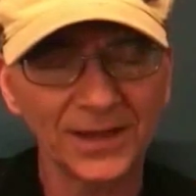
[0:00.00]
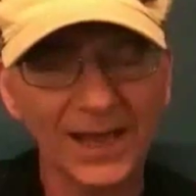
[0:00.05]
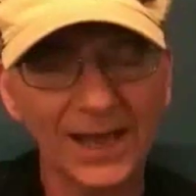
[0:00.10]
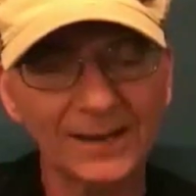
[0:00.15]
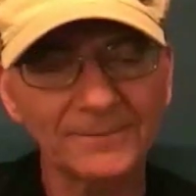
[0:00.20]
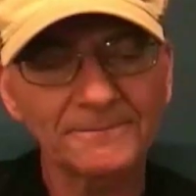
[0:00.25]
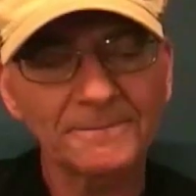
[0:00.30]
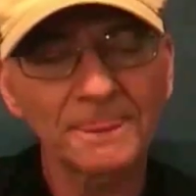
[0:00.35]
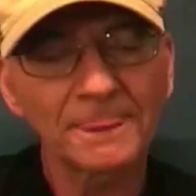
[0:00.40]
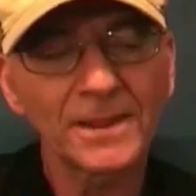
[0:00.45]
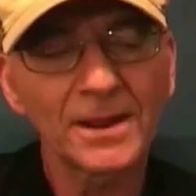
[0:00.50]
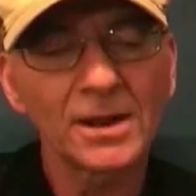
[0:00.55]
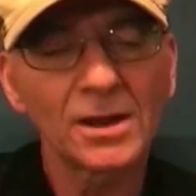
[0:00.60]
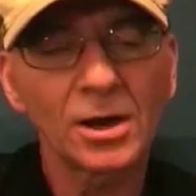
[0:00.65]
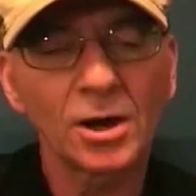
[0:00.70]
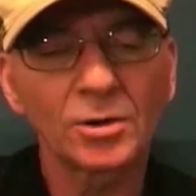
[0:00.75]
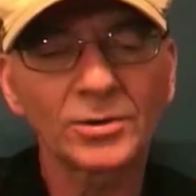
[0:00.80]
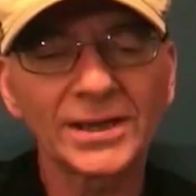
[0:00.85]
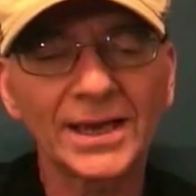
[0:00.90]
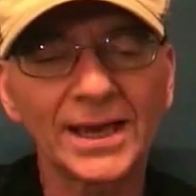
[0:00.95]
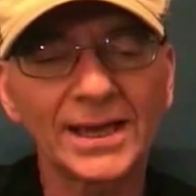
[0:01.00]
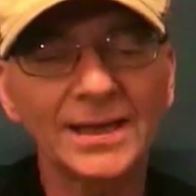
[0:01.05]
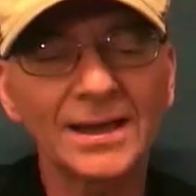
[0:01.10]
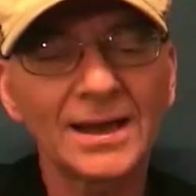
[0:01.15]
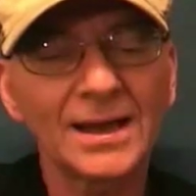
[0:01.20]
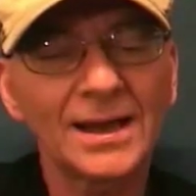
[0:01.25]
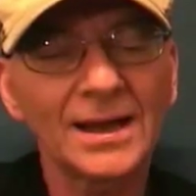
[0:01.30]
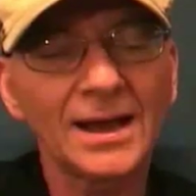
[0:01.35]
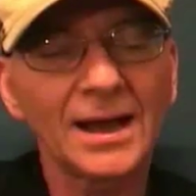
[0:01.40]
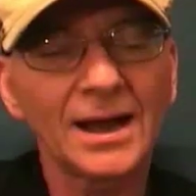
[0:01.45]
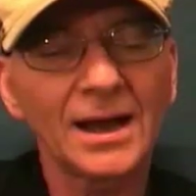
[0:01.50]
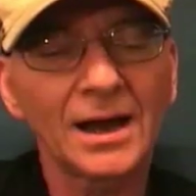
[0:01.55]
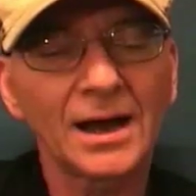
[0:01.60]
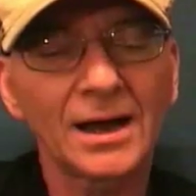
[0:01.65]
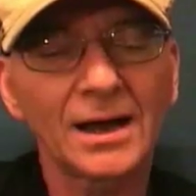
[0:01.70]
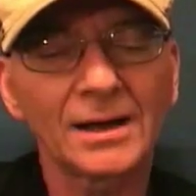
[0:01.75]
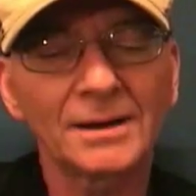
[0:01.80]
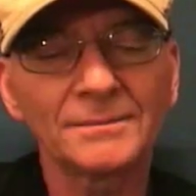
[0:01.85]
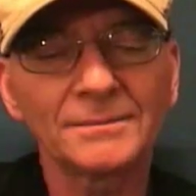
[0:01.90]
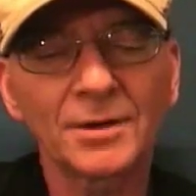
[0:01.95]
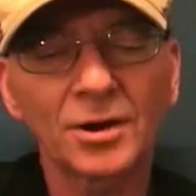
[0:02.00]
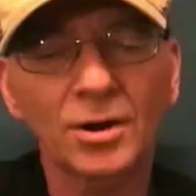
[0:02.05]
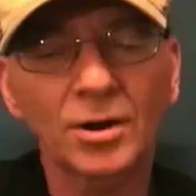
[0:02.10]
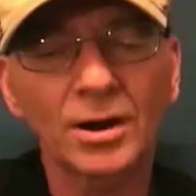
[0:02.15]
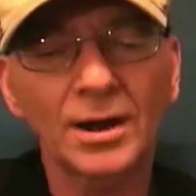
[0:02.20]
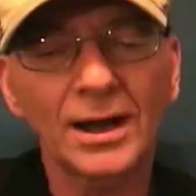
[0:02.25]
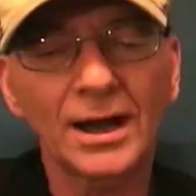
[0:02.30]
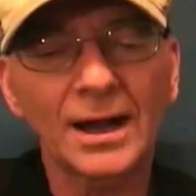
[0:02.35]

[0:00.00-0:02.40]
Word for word: that. Okay, um,